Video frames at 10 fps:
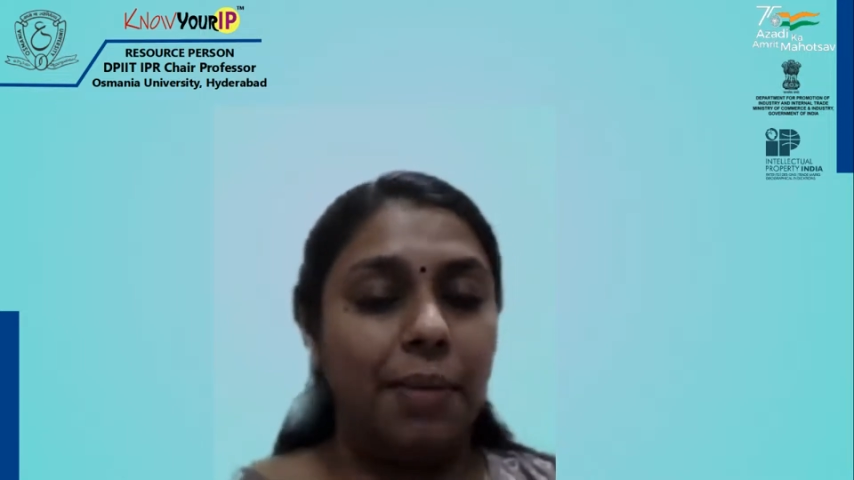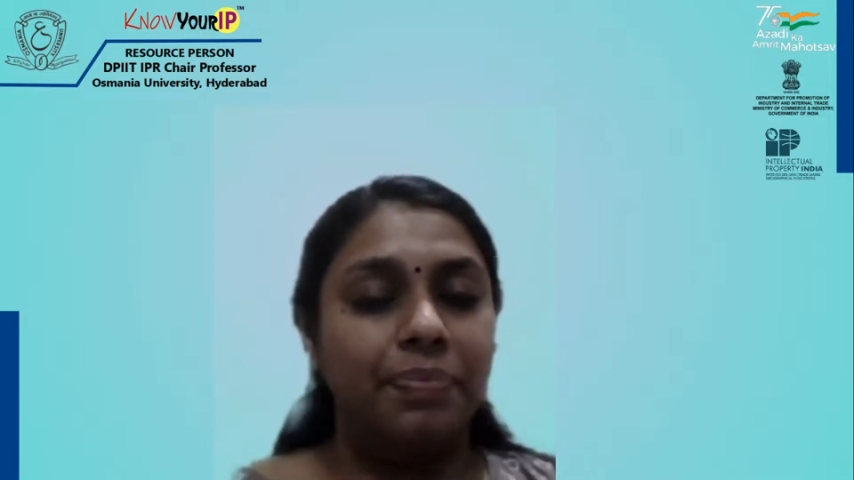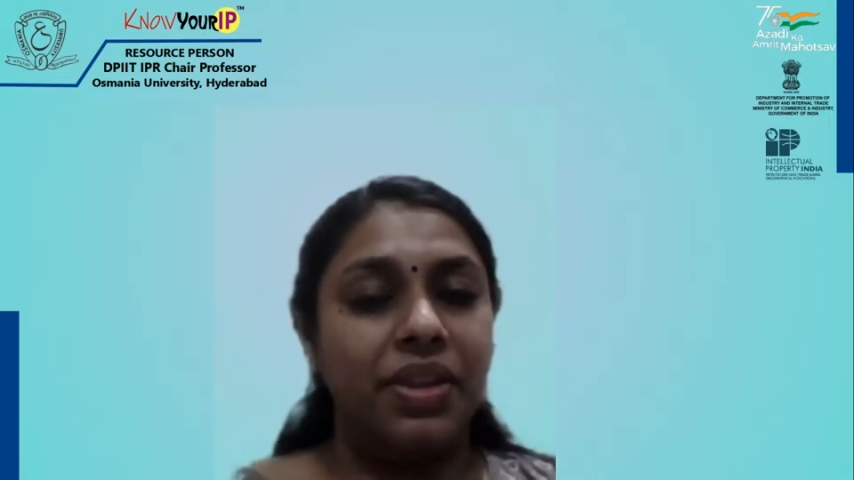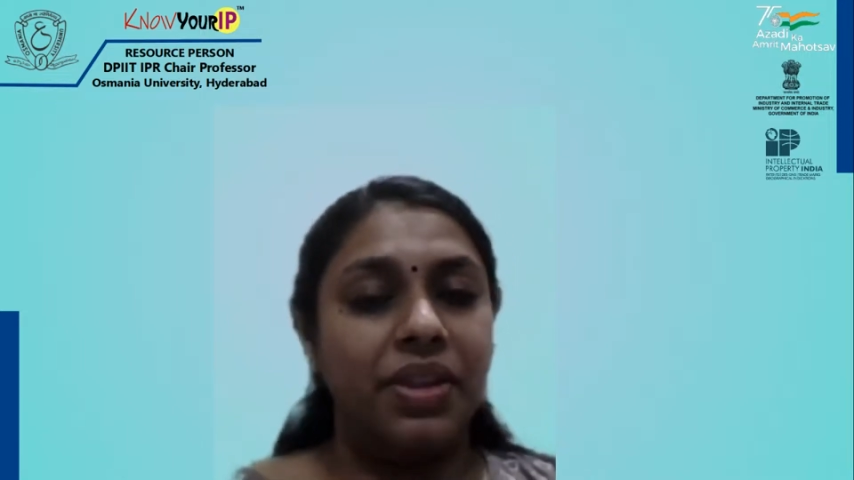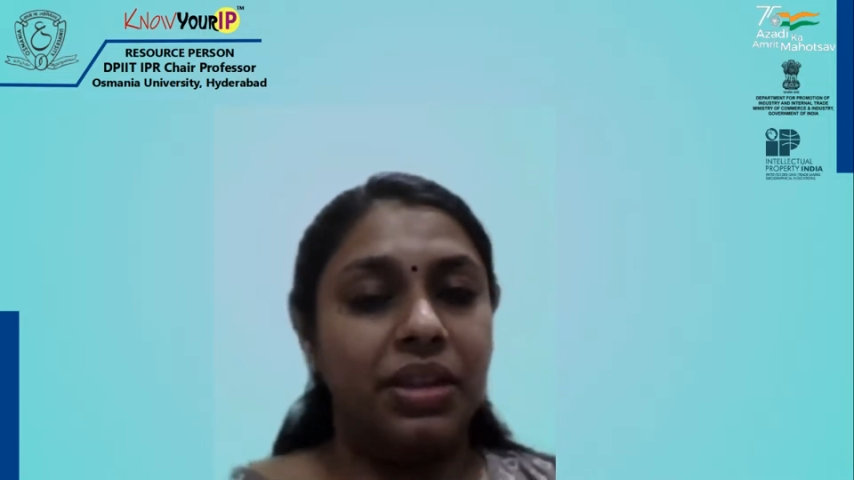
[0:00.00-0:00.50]

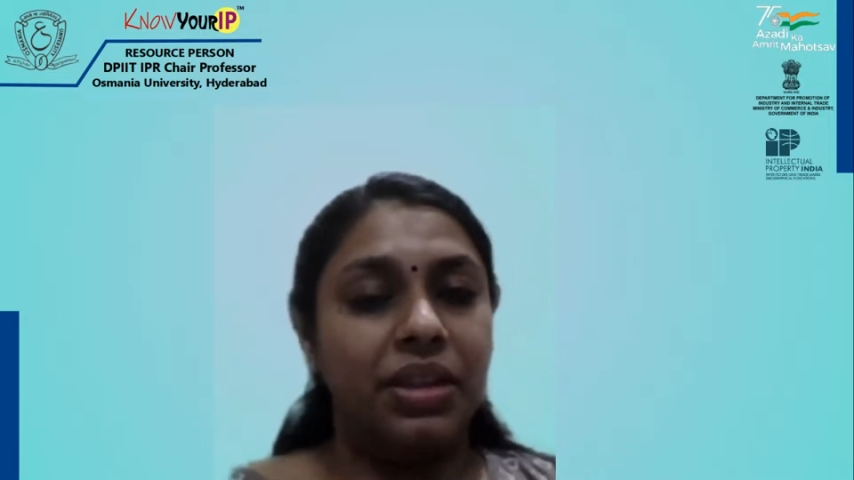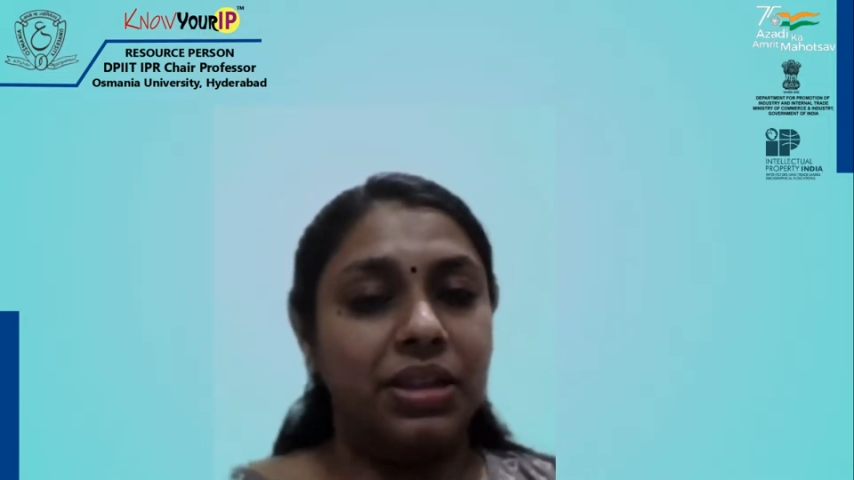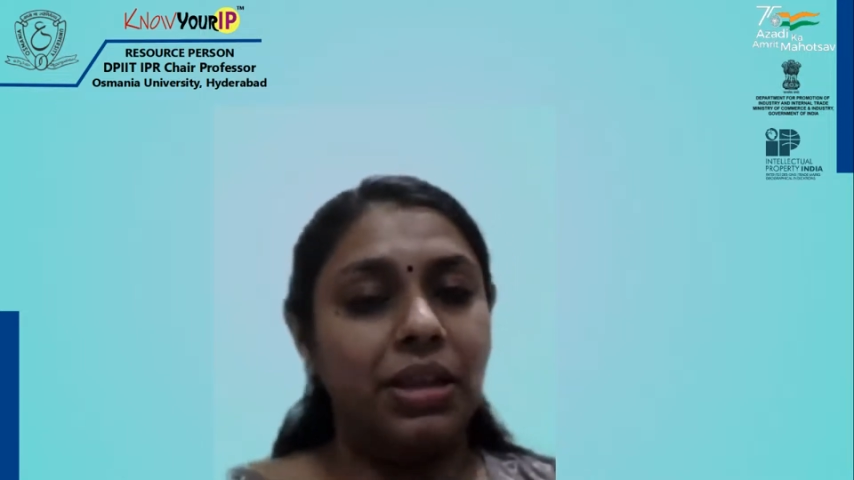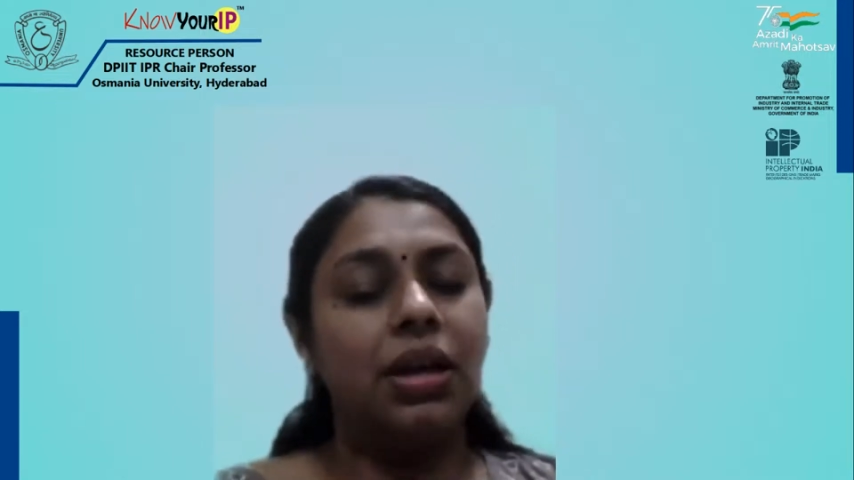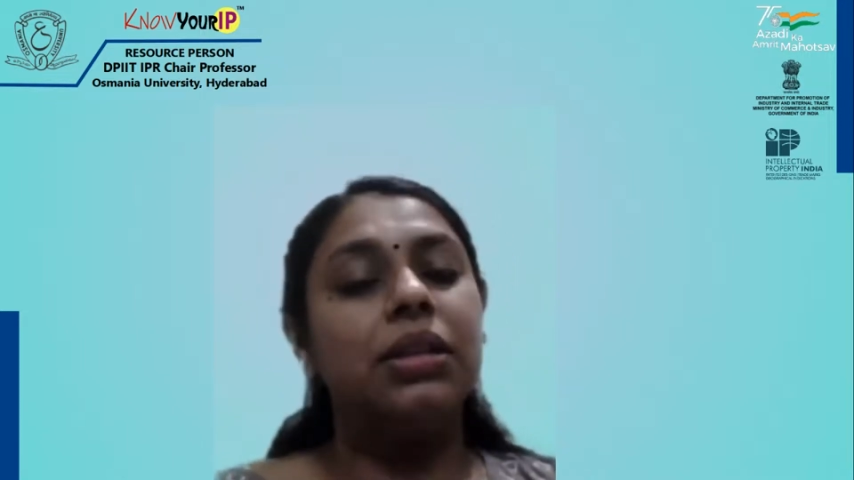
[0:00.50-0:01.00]
Then
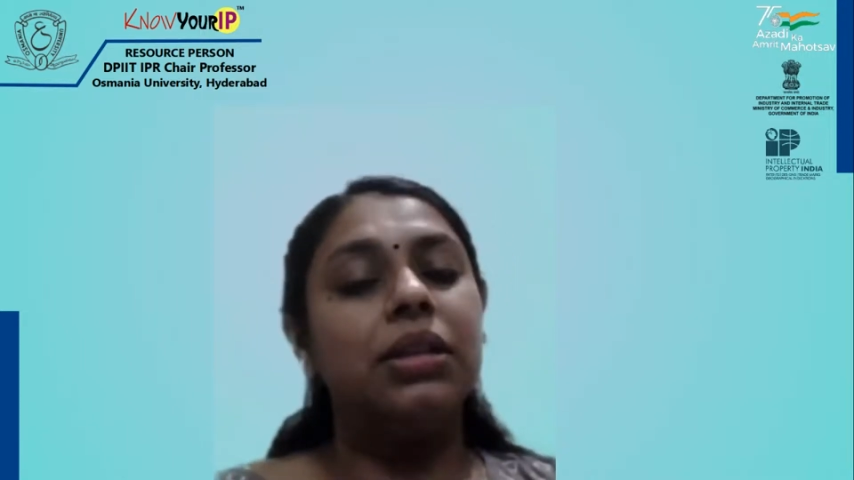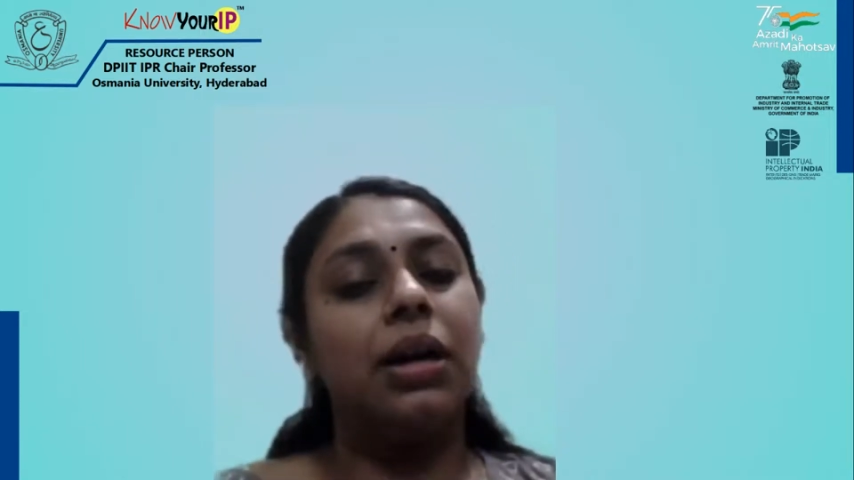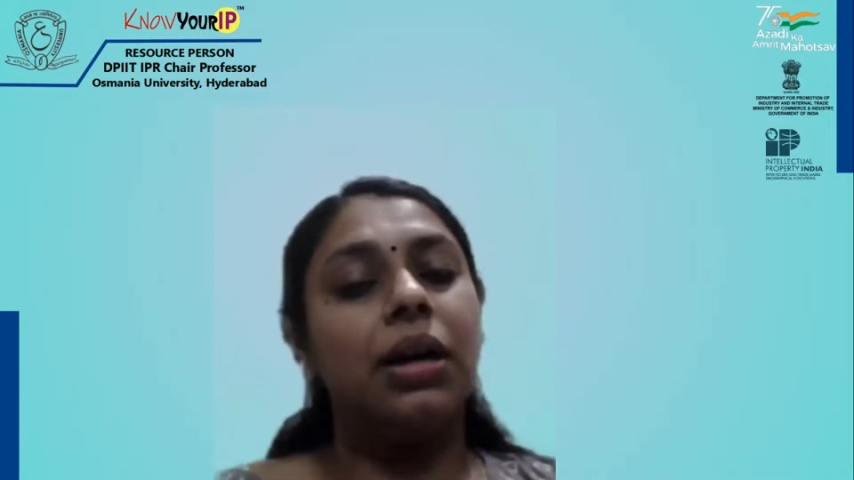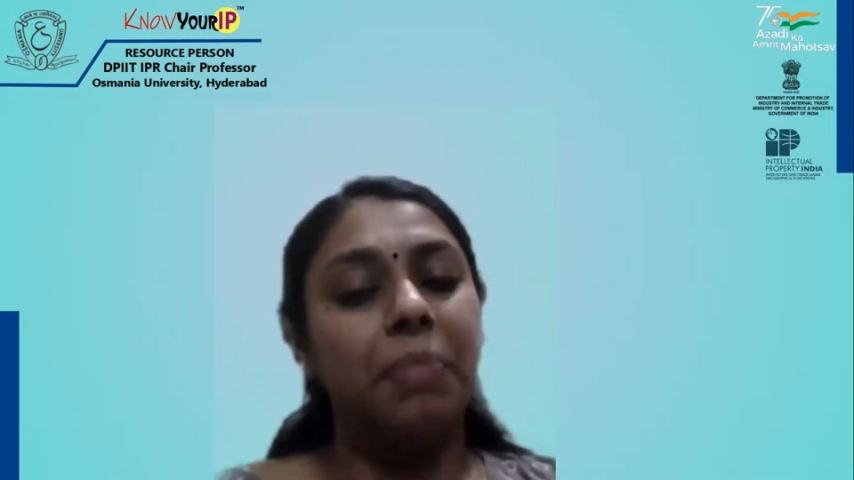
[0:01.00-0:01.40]
the matter